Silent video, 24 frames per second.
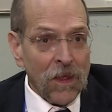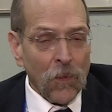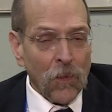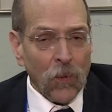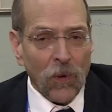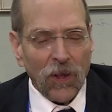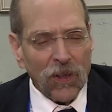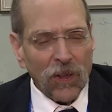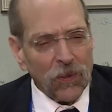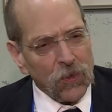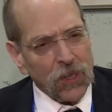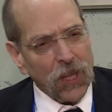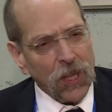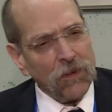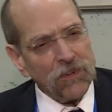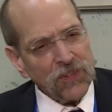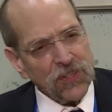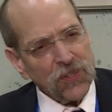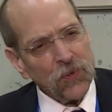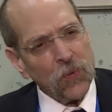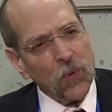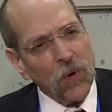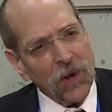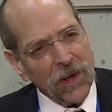Well,
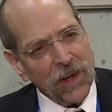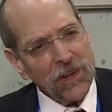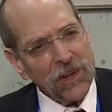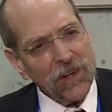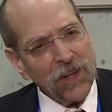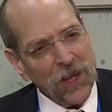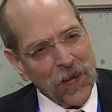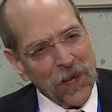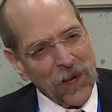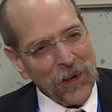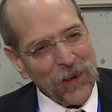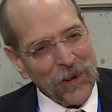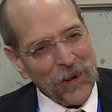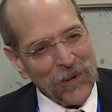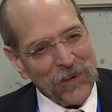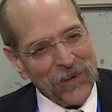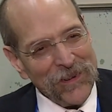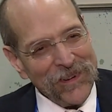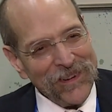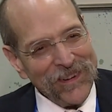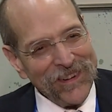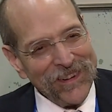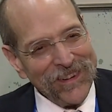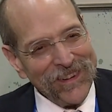don't you want to
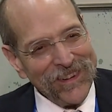know